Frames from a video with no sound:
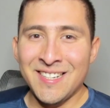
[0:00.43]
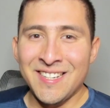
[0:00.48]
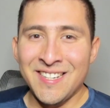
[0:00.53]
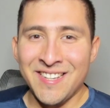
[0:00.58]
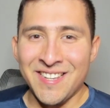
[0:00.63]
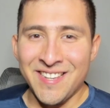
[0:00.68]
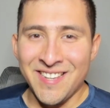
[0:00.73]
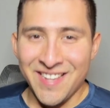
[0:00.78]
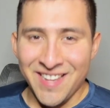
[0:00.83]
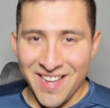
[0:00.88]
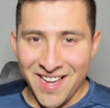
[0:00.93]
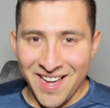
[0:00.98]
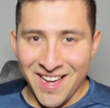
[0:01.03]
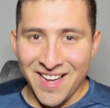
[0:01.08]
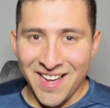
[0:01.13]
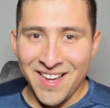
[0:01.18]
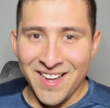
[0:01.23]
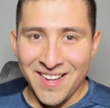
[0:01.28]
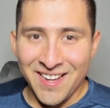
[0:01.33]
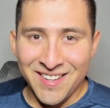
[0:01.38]

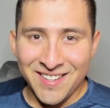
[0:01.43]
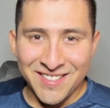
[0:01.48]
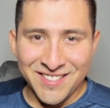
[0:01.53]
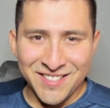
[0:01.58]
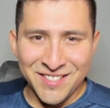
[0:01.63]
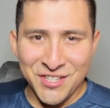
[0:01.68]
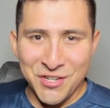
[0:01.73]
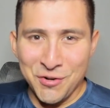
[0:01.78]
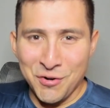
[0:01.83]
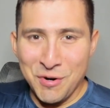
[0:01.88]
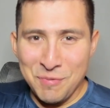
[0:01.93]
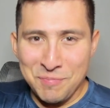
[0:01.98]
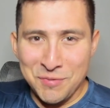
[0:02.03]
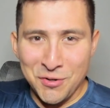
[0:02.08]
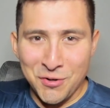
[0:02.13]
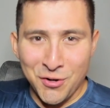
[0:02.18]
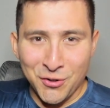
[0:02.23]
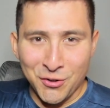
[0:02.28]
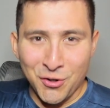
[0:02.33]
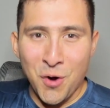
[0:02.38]
Yes,
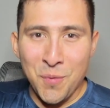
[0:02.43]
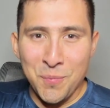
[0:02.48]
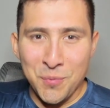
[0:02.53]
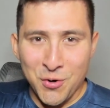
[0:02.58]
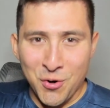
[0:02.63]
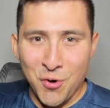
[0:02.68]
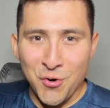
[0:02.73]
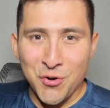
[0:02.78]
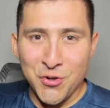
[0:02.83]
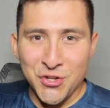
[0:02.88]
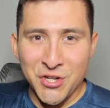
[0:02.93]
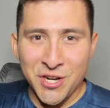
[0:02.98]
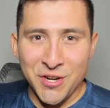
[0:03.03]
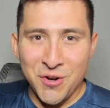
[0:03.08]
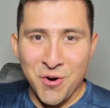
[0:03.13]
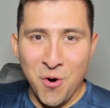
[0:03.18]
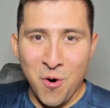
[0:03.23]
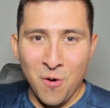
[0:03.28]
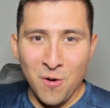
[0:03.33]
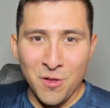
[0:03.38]
crypto.com, CRONOS chain
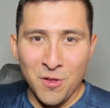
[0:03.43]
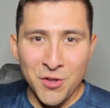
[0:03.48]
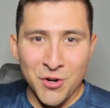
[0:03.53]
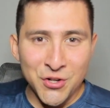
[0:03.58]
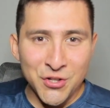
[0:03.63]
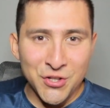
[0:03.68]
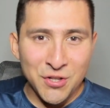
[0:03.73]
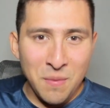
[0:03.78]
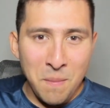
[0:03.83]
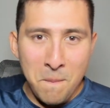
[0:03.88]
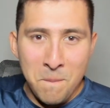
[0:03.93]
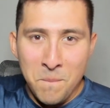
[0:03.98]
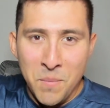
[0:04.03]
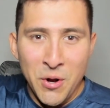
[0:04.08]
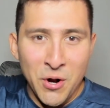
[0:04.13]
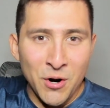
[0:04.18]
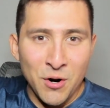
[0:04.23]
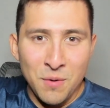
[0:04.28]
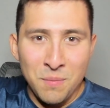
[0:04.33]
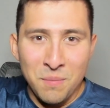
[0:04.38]
holders,
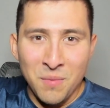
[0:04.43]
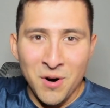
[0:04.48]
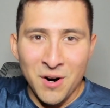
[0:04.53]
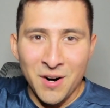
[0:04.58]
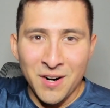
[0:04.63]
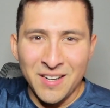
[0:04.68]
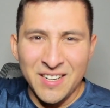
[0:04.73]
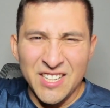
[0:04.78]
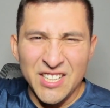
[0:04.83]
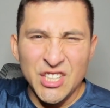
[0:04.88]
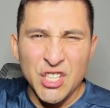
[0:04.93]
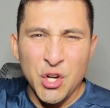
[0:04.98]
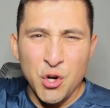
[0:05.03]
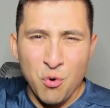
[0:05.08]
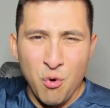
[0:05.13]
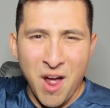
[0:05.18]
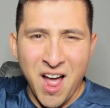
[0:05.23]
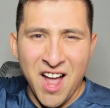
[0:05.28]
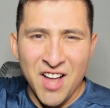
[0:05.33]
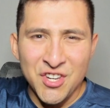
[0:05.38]
bear market
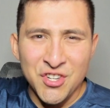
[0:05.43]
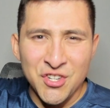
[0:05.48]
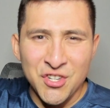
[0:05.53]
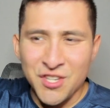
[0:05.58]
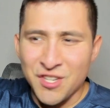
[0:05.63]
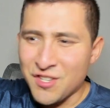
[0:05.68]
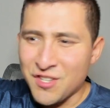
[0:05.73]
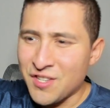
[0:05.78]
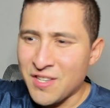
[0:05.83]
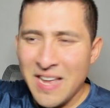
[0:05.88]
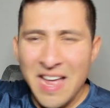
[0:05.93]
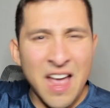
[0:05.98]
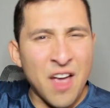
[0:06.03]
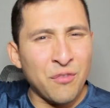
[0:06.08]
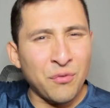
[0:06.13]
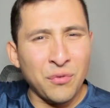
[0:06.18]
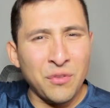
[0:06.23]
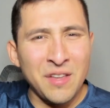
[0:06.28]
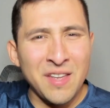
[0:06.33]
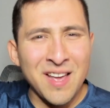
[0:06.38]
crashes,
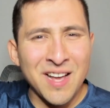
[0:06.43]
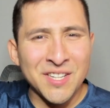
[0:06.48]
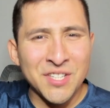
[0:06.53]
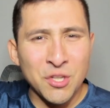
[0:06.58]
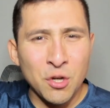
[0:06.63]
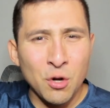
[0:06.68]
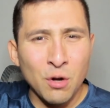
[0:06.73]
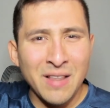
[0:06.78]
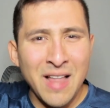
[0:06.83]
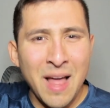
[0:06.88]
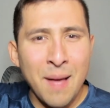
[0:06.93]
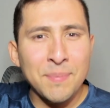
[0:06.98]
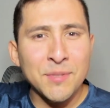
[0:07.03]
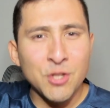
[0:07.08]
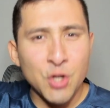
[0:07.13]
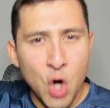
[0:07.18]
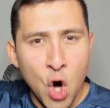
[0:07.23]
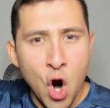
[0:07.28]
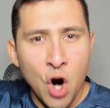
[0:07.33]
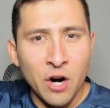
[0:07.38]
FTX
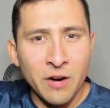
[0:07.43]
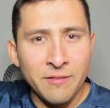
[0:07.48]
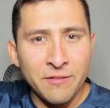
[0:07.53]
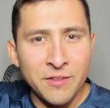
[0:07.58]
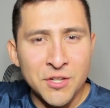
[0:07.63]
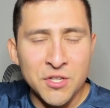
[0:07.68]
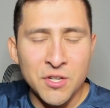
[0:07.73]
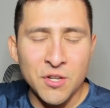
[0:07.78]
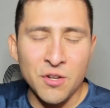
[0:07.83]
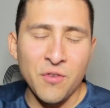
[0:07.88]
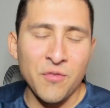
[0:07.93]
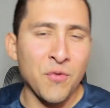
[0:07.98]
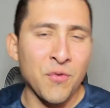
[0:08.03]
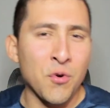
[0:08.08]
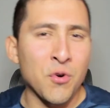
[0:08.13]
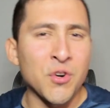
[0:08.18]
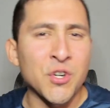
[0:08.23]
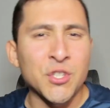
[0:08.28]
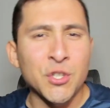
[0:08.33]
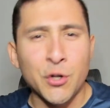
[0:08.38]
collapse, garbage, and of
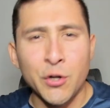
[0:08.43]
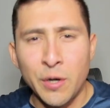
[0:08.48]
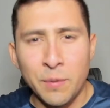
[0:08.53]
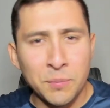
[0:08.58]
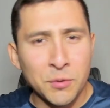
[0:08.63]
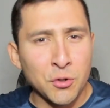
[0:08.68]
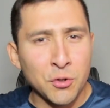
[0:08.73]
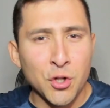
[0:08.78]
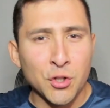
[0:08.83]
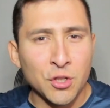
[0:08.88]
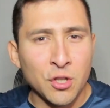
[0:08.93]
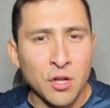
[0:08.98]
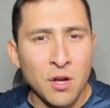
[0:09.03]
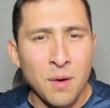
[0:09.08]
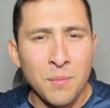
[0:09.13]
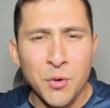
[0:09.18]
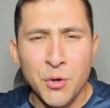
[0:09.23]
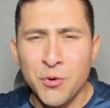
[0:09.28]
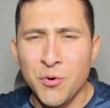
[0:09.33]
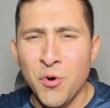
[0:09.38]
course,
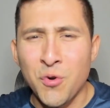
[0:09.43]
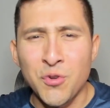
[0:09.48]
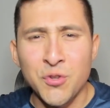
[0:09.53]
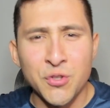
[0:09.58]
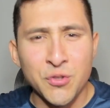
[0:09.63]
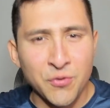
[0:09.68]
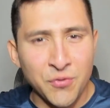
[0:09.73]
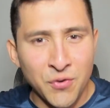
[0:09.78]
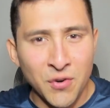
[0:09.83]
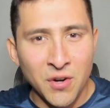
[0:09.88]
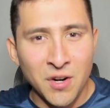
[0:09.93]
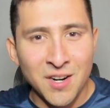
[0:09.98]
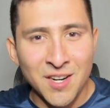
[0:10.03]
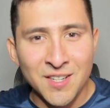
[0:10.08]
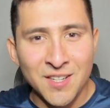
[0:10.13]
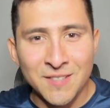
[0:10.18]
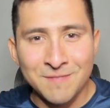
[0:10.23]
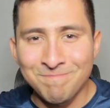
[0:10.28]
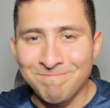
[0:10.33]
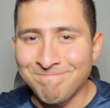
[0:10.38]
crypto.com, CRONOS FUD.